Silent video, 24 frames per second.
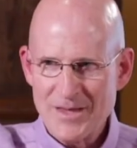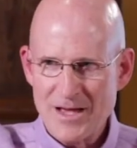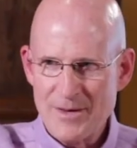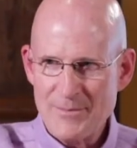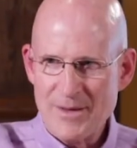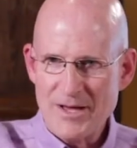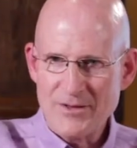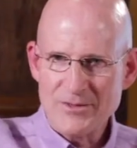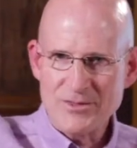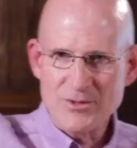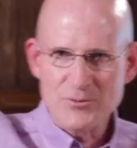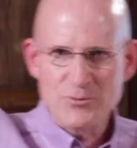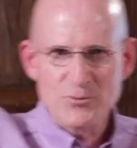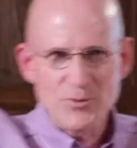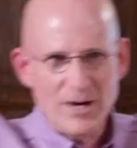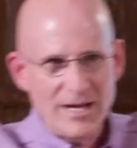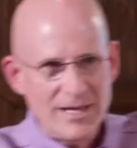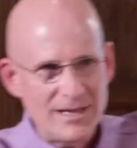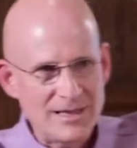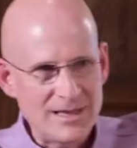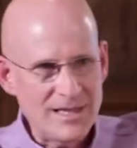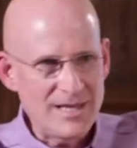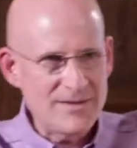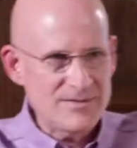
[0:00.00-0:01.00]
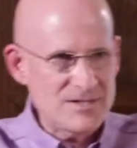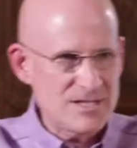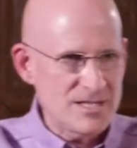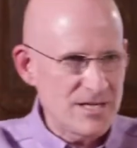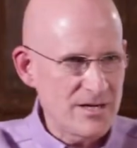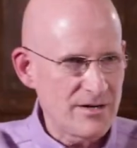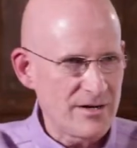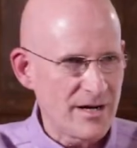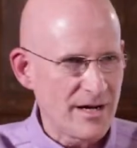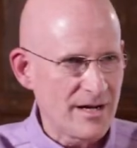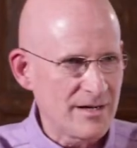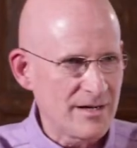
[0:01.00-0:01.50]
about the right and left
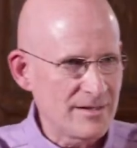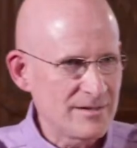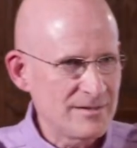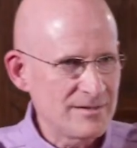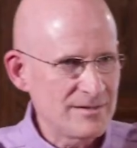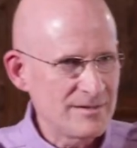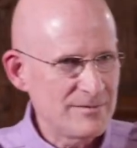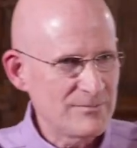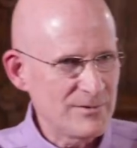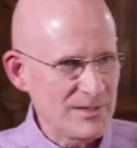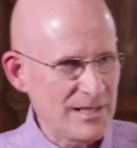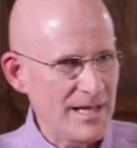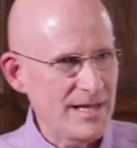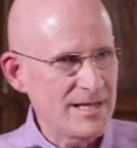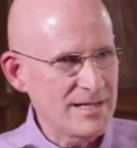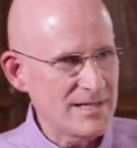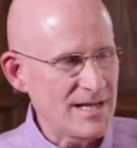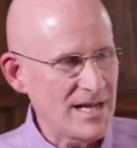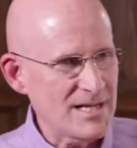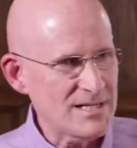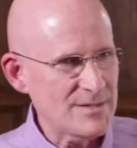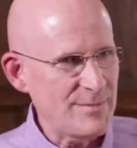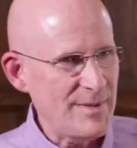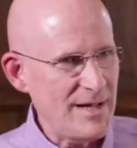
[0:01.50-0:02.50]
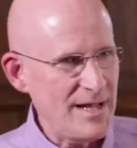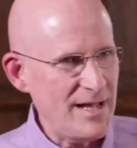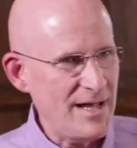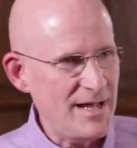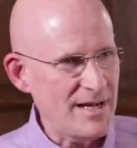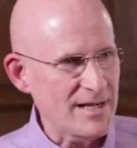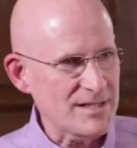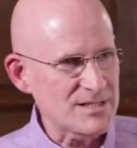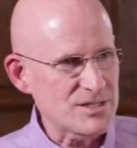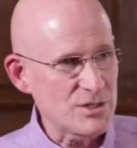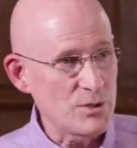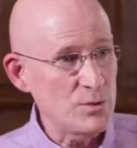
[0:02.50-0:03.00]
steering related to antibiotics.